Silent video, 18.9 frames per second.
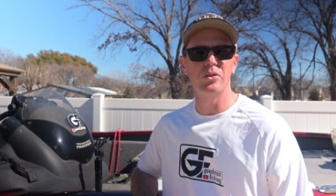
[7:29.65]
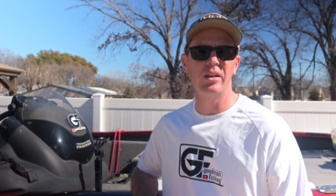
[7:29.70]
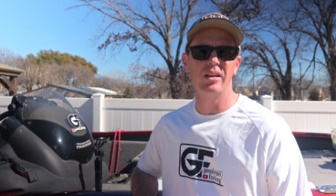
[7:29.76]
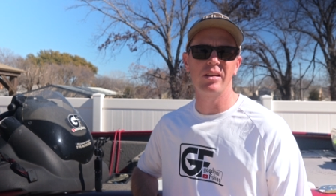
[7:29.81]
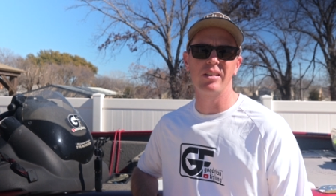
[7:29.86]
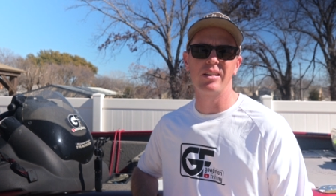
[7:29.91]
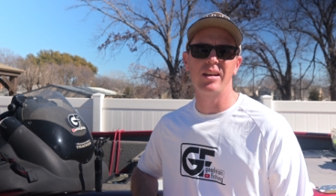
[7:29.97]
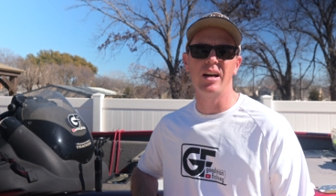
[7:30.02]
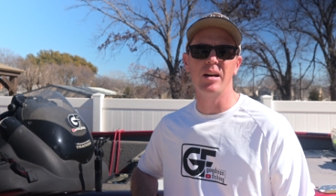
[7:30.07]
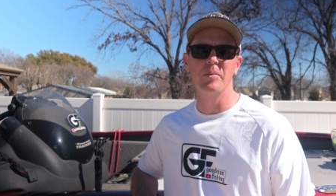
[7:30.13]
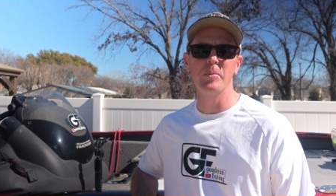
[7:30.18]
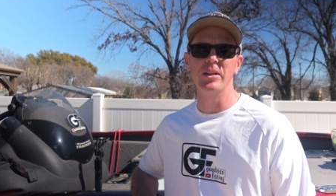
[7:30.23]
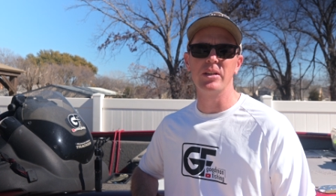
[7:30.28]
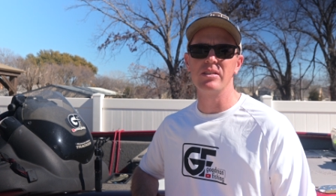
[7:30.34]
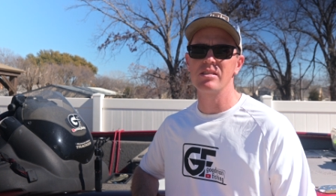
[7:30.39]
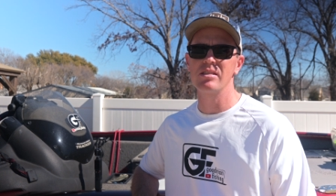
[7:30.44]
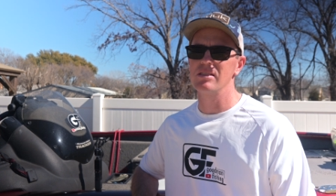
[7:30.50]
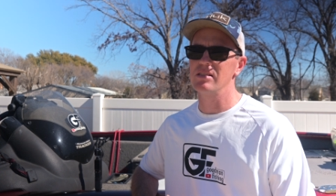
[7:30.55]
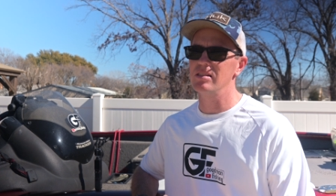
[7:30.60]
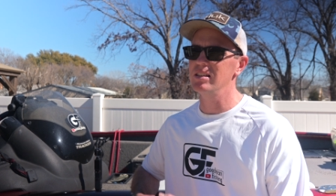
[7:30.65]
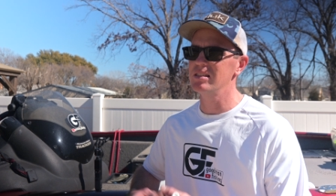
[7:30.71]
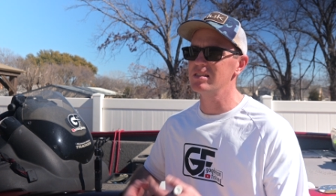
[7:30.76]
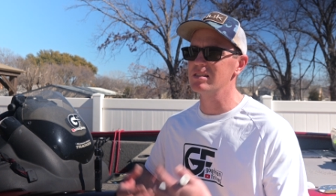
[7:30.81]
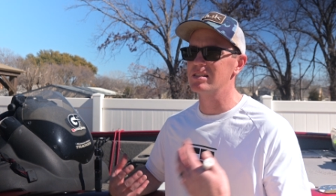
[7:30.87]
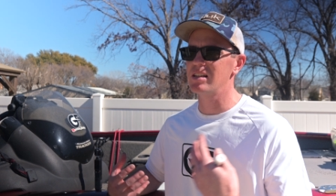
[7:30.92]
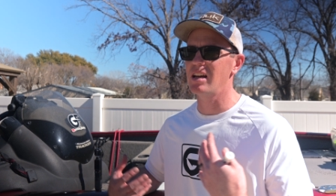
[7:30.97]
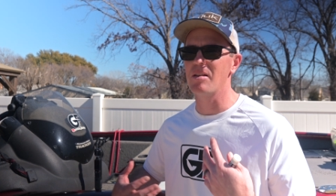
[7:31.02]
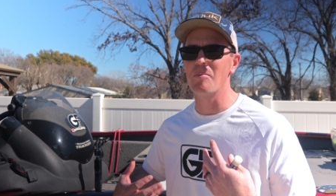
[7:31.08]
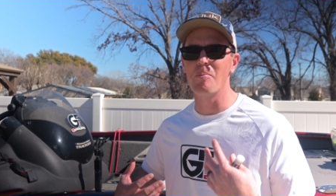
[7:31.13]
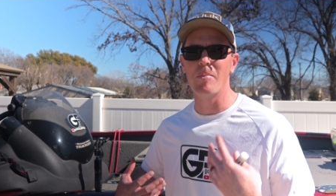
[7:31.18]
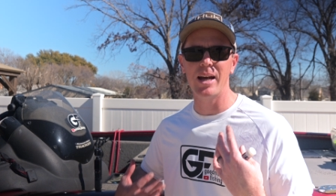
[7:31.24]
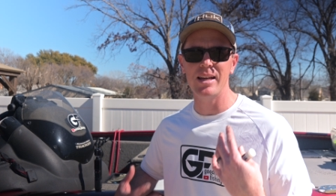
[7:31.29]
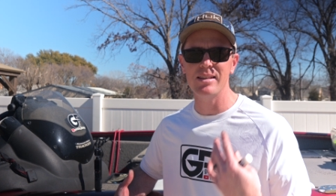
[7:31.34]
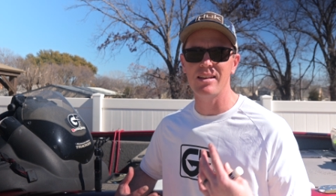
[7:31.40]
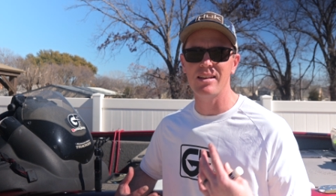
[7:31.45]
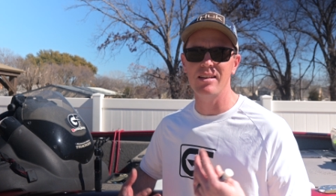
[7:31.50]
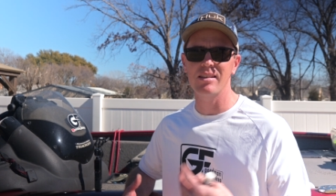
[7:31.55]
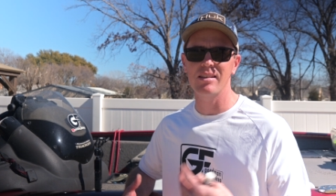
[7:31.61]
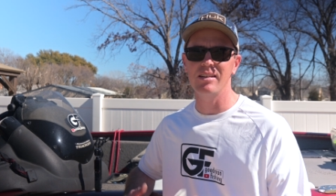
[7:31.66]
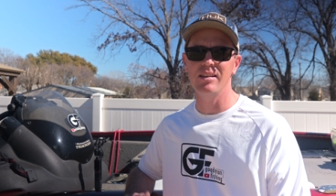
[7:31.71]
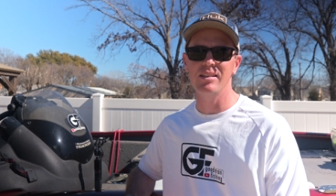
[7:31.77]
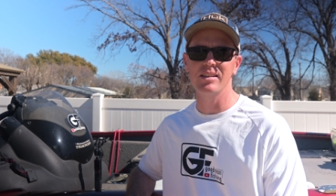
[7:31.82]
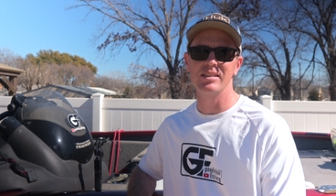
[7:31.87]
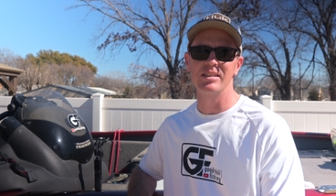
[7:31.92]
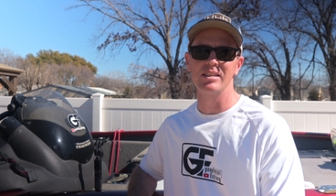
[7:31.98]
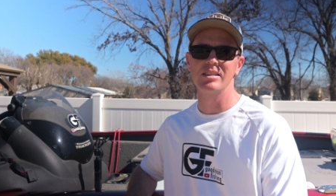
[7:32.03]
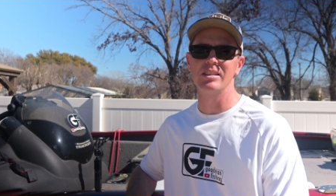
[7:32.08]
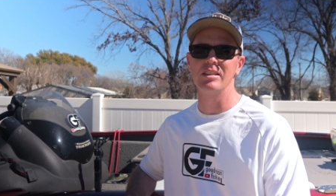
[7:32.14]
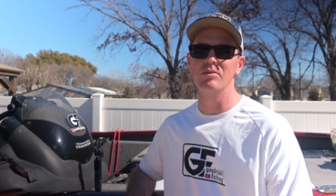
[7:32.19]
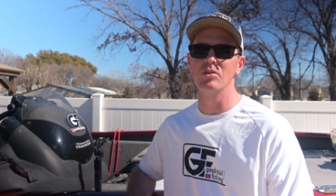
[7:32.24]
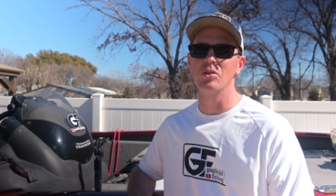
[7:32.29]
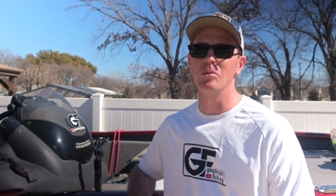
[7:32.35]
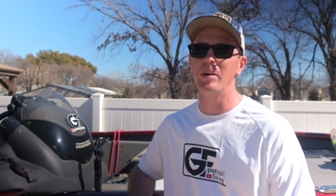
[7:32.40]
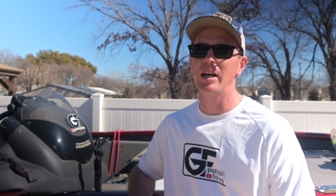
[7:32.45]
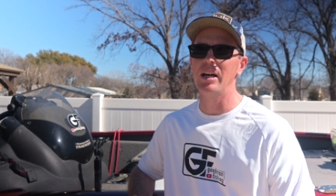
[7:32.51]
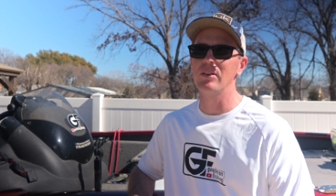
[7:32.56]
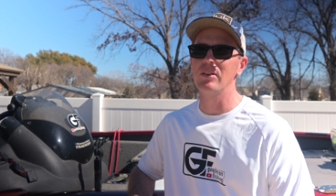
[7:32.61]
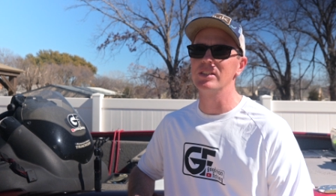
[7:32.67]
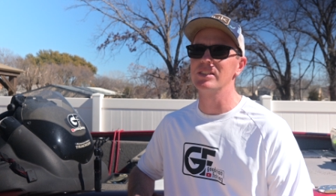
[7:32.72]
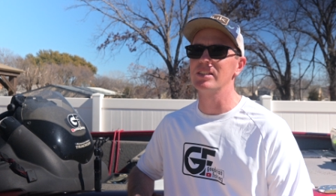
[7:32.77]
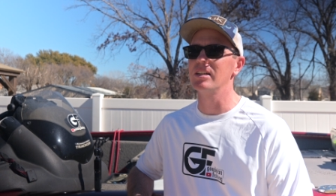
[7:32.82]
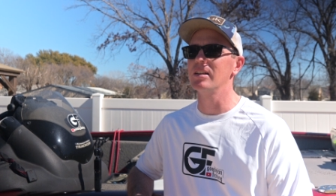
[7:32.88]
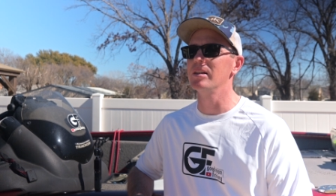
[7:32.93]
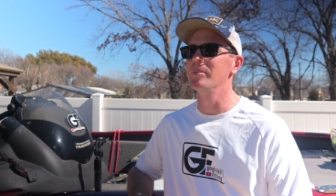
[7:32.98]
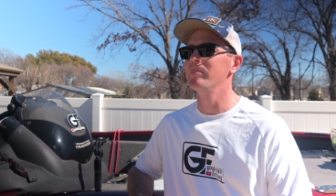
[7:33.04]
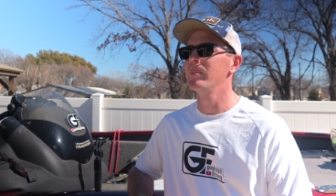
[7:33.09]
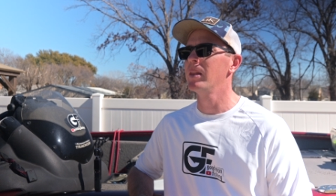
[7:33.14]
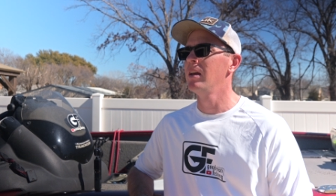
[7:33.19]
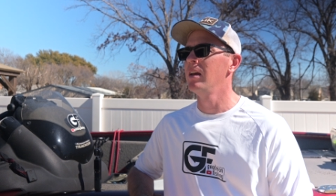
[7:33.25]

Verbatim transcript: you think in the comments. This is kind of my take on the sixteen volt battery setup.